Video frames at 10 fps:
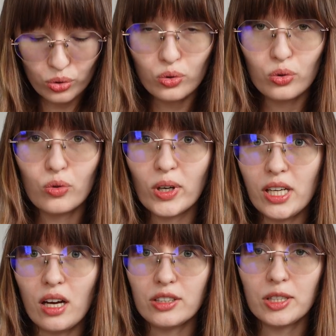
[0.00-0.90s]

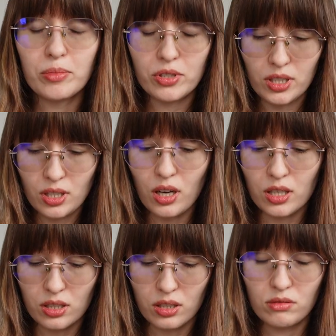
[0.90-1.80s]
100%
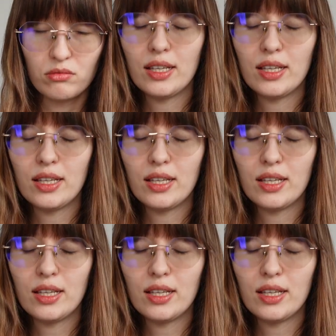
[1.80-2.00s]
cotton.